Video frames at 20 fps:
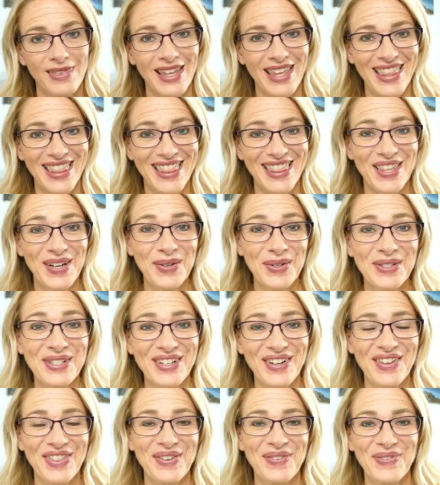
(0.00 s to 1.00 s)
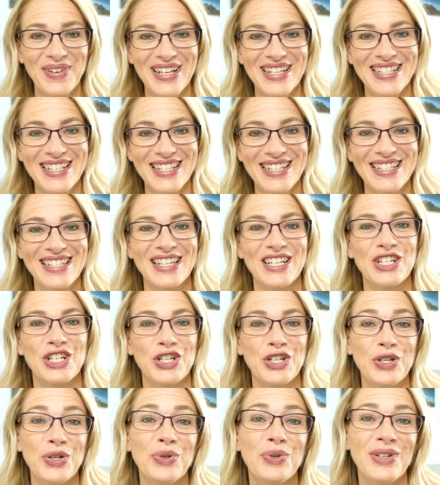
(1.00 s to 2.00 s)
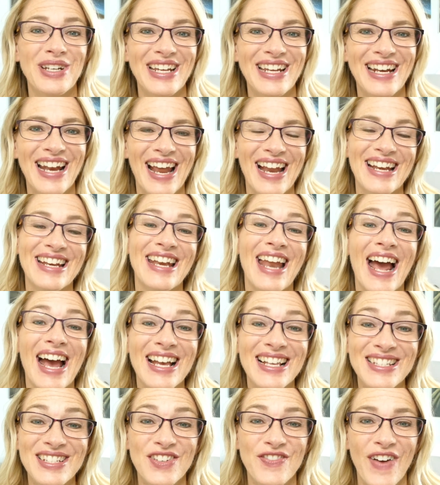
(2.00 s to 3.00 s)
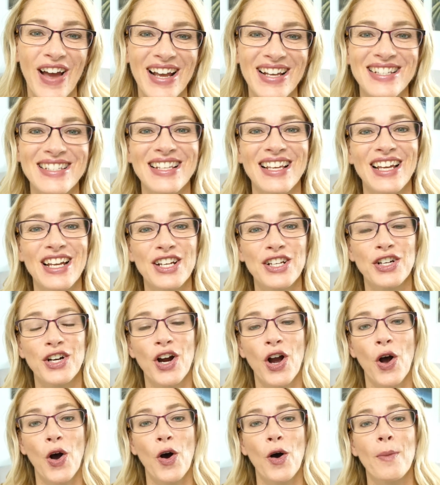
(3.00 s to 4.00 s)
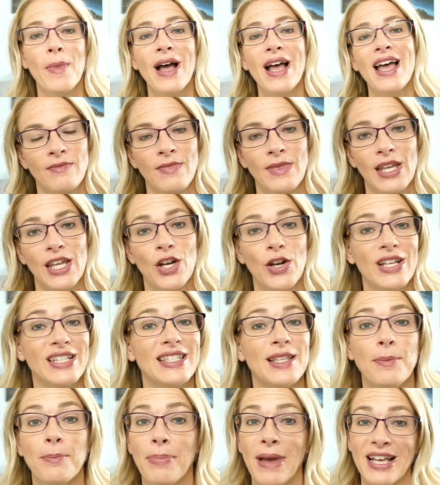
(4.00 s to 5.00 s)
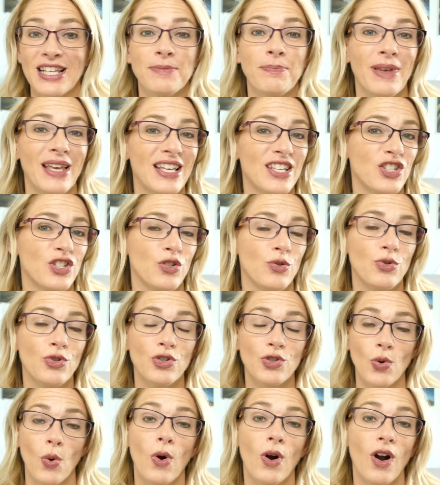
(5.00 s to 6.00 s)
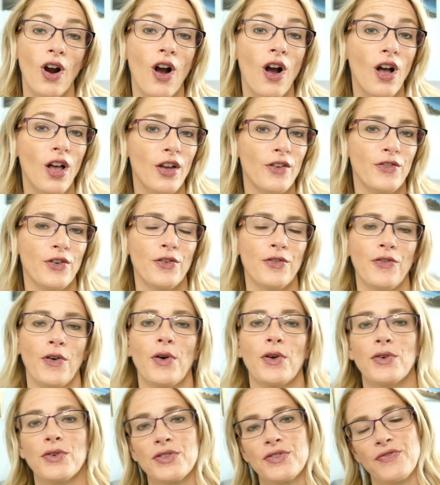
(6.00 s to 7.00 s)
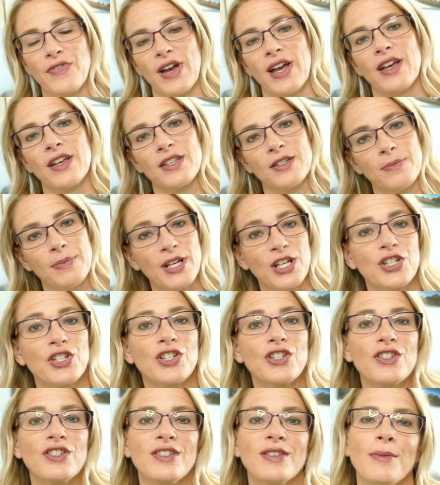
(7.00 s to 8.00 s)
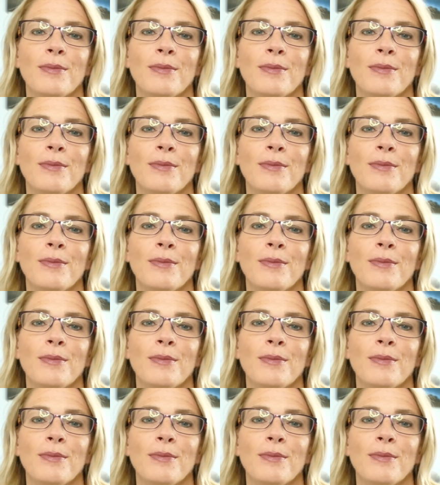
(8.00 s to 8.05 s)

those are the reasons that you need a NAS device in your home. You know, it's the best place to store all of your photos, files, pictures,